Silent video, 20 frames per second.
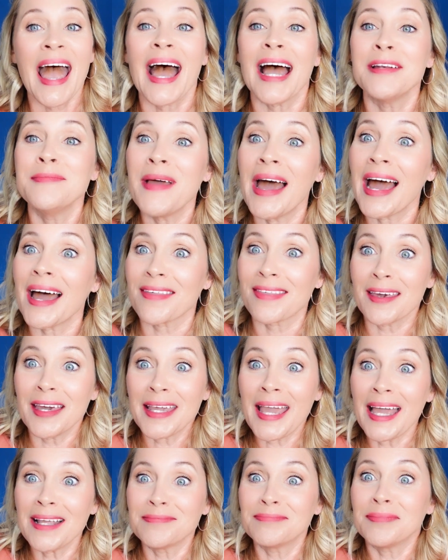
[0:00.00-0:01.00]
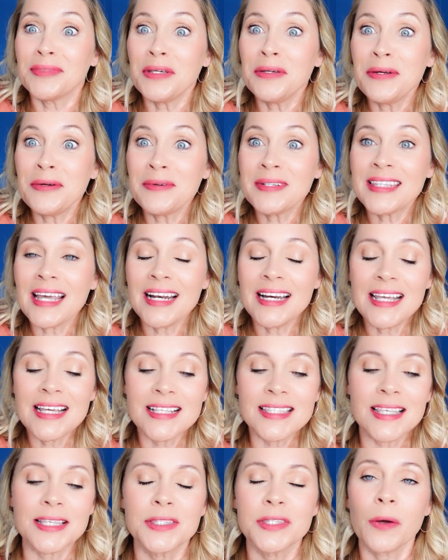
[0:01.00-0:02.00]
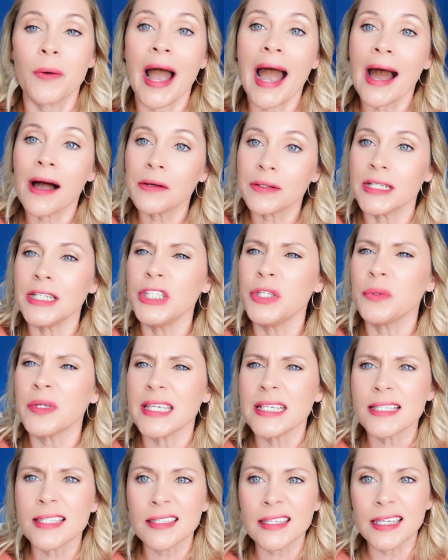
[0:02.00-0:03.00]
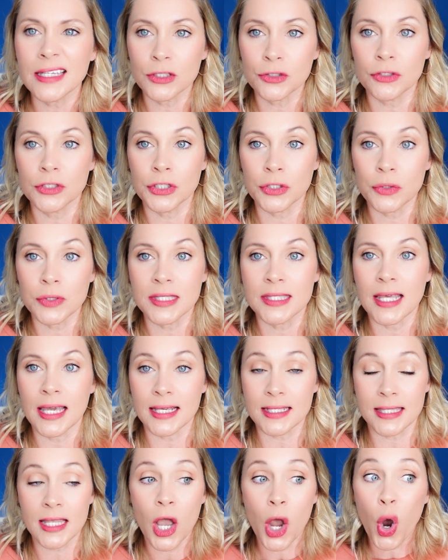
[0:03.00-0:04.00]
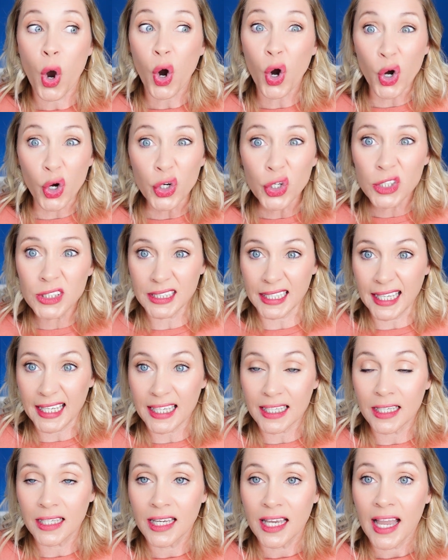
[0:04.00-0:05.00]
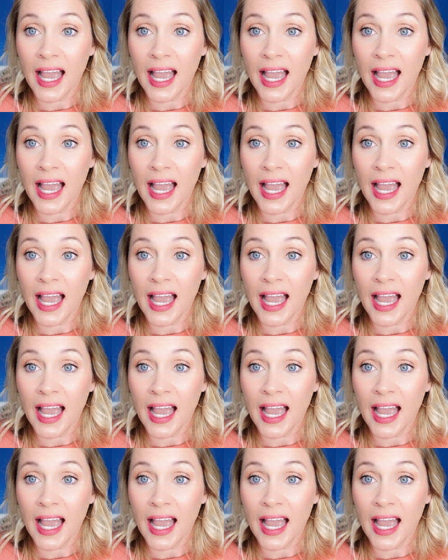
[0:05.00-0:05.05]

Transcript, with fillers: And math, again, you know what that is. So how can you easily introduce this early?